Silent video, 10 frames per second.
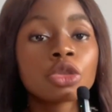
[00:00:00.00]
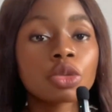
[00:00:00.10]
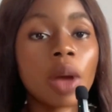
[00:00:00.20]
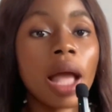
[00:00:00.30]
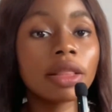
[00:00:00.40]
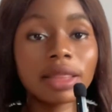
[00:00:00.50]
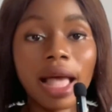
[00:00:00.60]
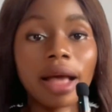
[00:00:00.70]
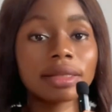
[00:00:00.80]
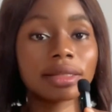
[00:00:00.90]
to add
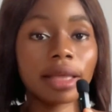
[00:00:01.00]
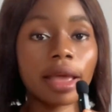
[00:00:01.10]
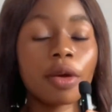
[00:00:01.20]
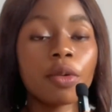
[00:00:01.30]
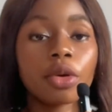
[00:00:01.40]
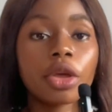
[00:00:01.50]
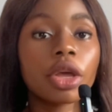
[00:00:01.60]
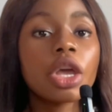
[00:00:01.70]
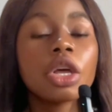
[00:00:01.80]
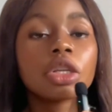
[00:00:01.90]
tags here.
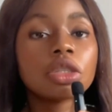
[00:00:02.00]
Okay,